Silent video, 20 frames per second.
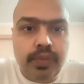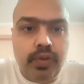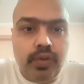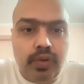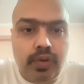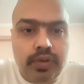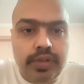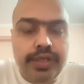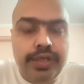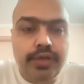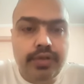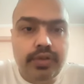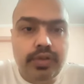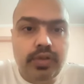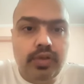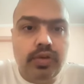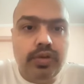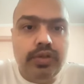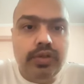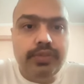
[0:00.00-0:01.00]
already on a
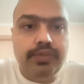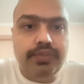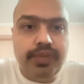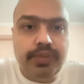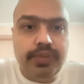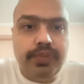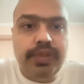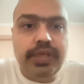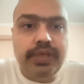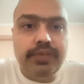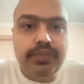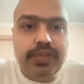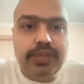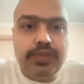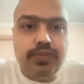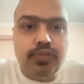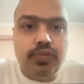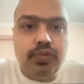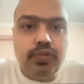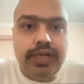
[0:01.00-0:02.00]
long term PPI
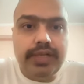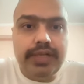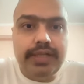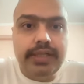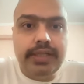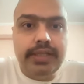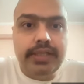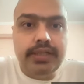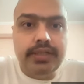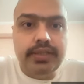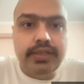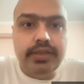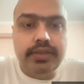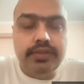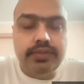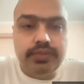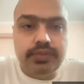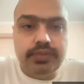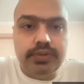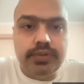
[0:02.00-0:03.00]
plus prokinetic
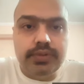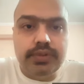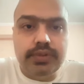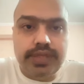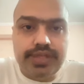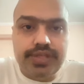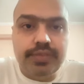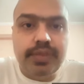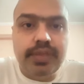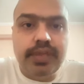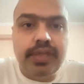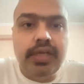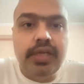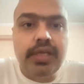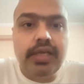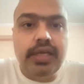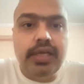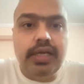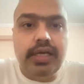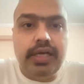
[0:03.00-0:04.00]
regimen,
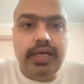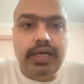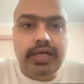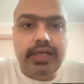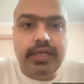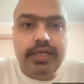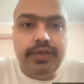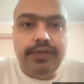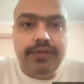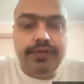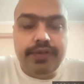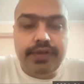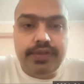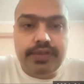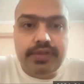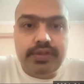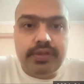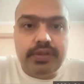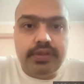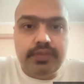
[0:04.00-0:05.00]
and if
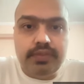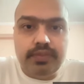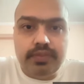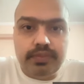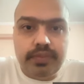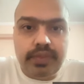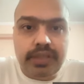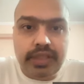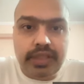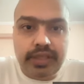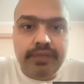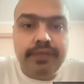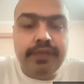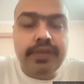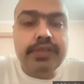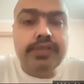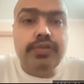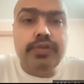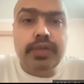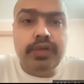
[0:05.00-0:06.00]
he's but if
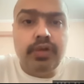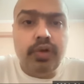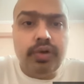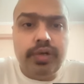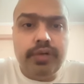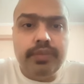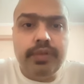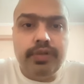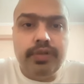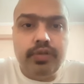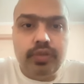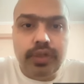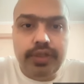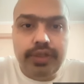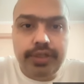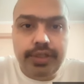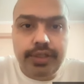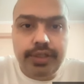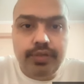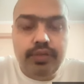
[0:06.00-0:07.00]
he's not able to
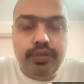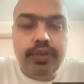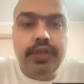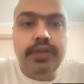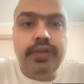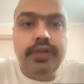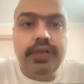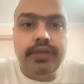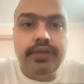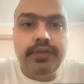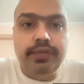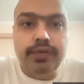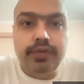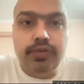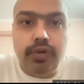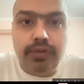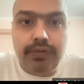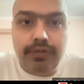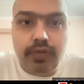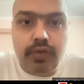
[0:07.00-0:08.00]
continue it in
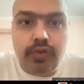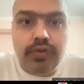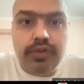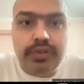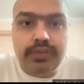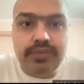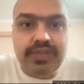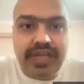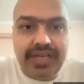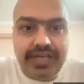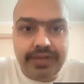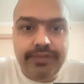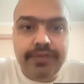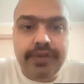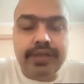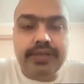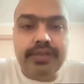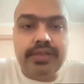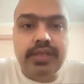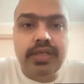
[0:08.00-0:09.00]
view of long term side
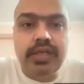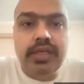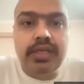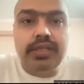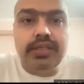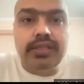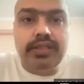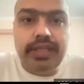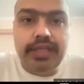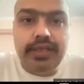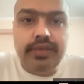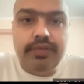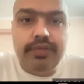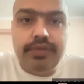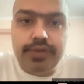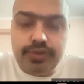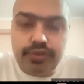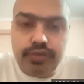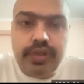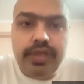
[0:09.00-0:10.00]
effects, then
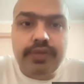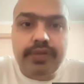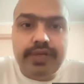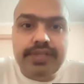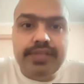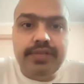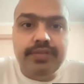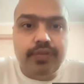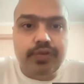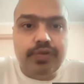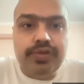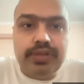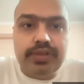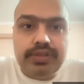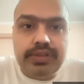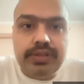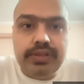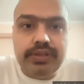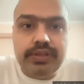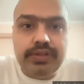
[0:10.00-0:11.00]
we should advise him for
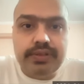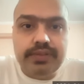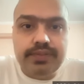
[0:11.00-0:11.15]
surgeries.